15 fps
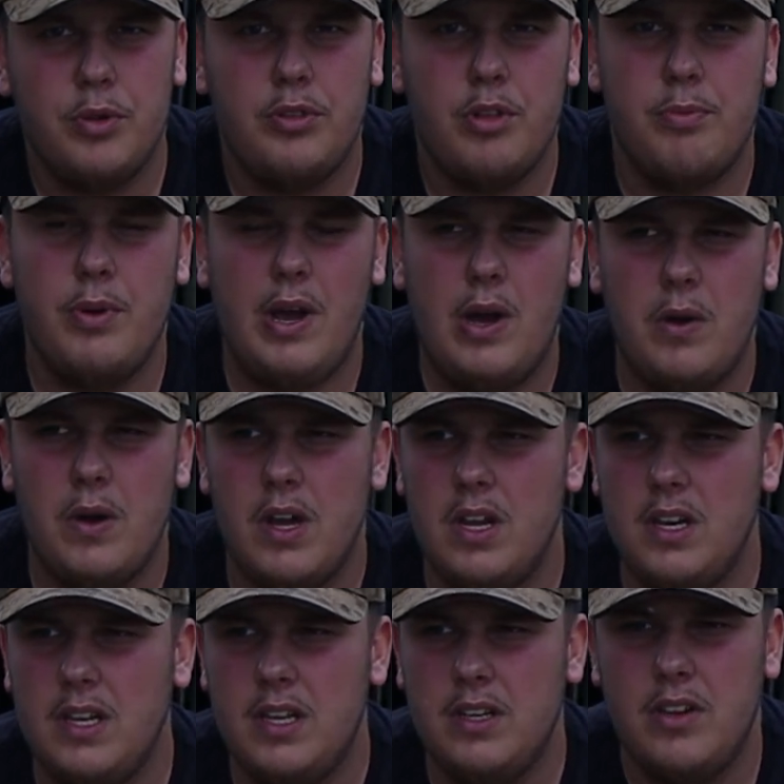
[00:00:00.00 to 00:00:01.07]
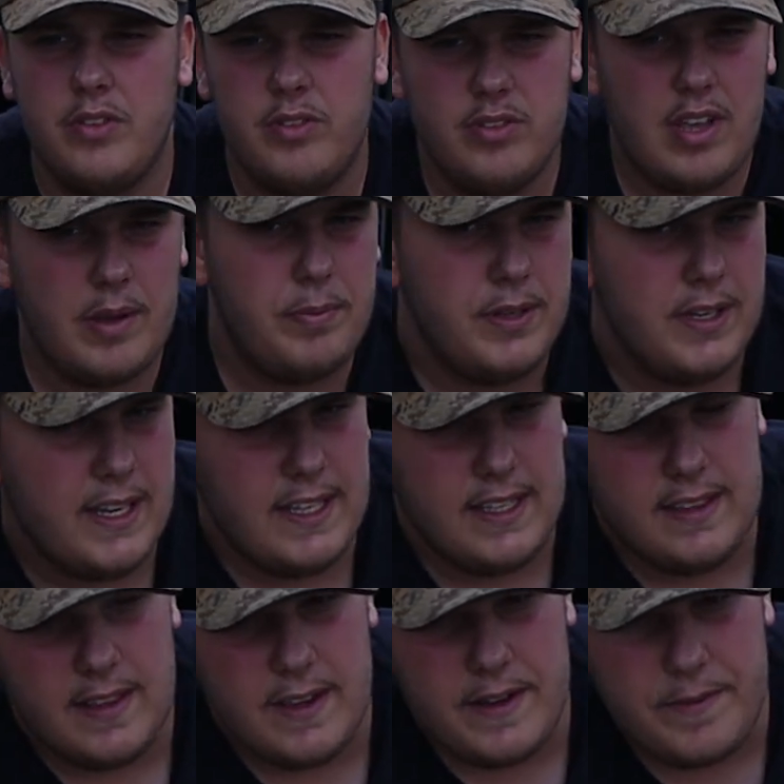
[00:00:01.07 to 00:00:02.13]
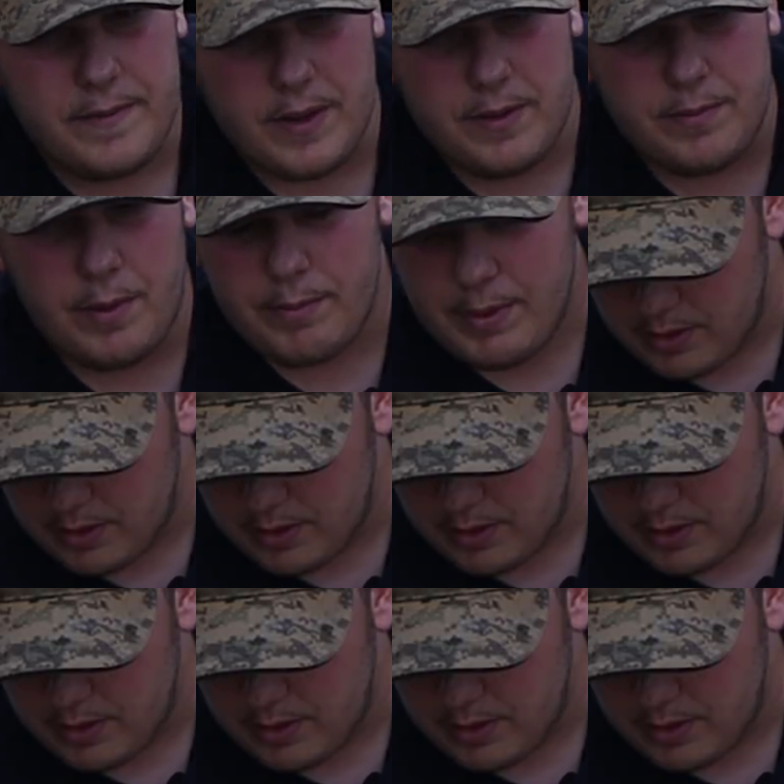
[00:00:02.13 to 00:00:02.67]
rod that I put out earlier, nothing's happened either, and my